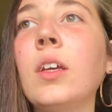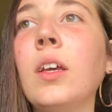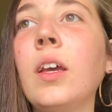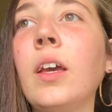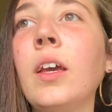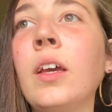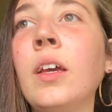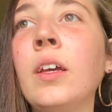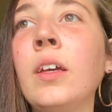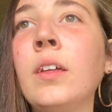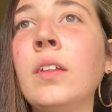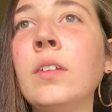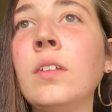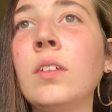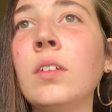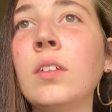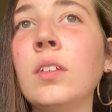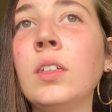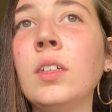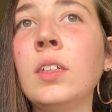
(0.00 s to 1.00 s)
and
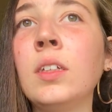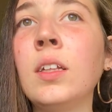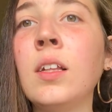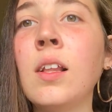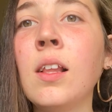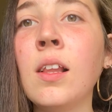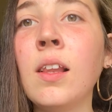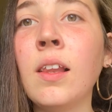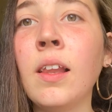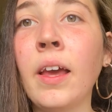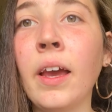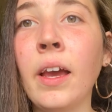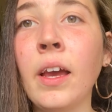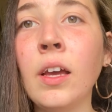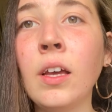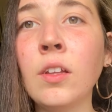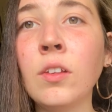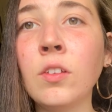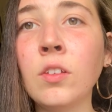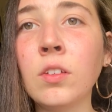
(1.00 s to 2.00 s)
it
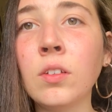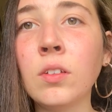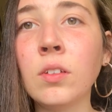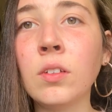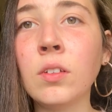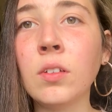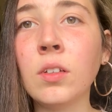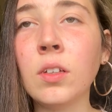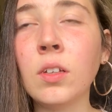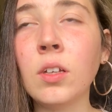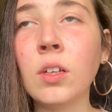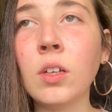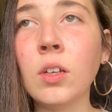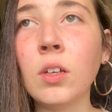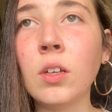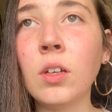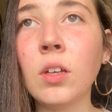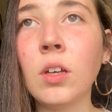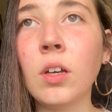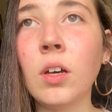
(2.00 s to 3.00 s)
led
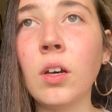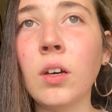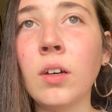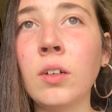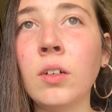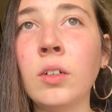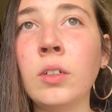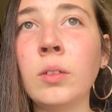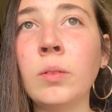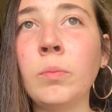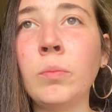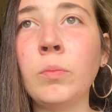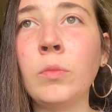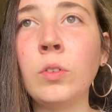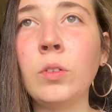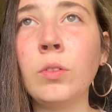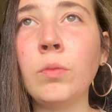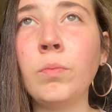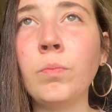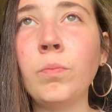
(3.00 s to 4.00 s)
um,
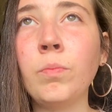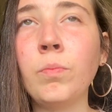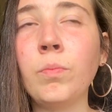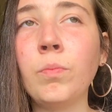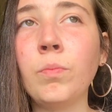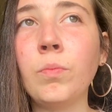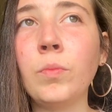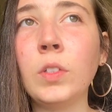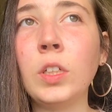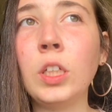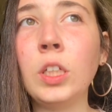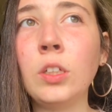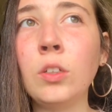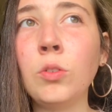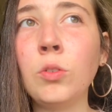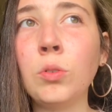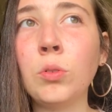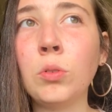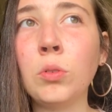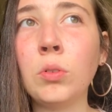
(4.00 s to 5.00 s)

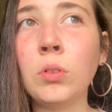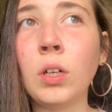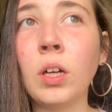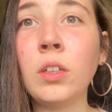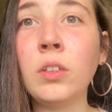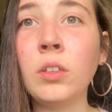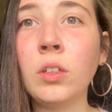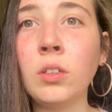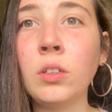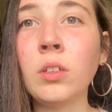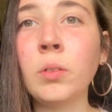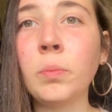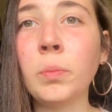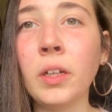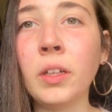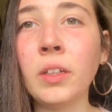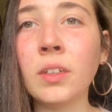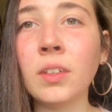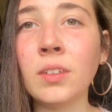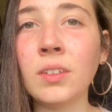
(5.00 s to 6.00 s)
into another
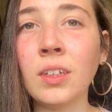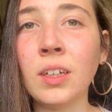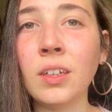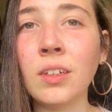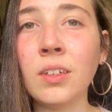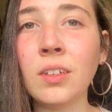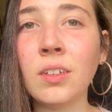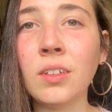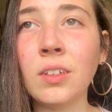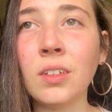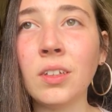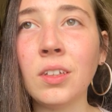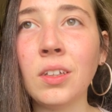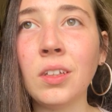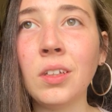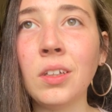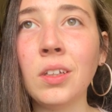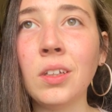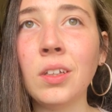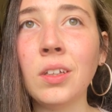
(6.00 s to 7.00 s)
panic attack
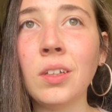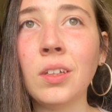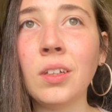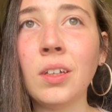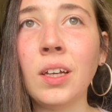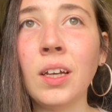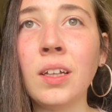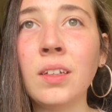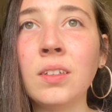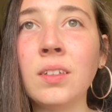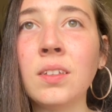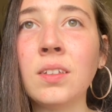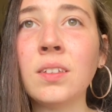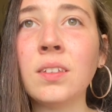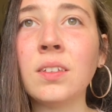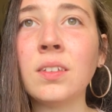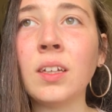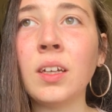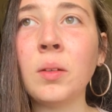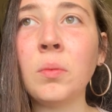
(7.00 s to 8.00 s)
at the
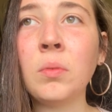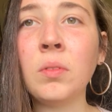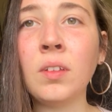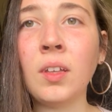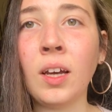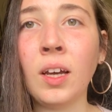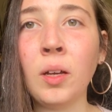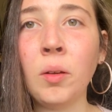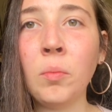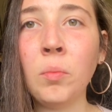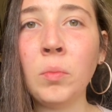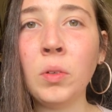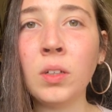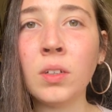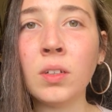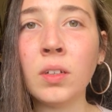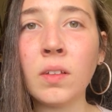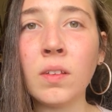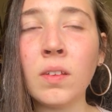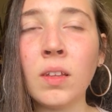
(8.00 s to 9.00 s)
same time
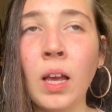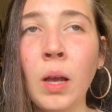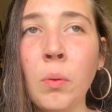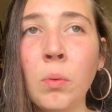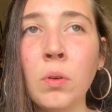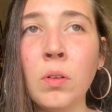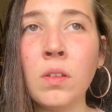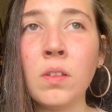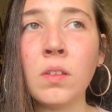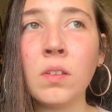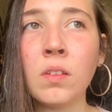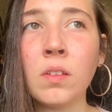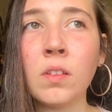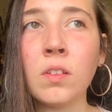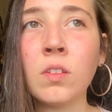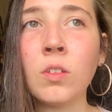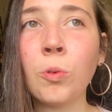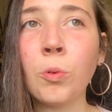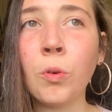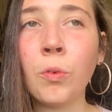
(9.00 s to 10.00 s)
because I was
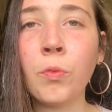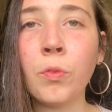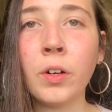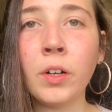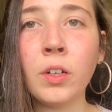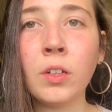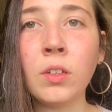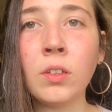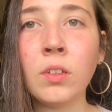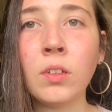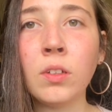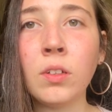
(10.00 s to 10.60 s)
so afraid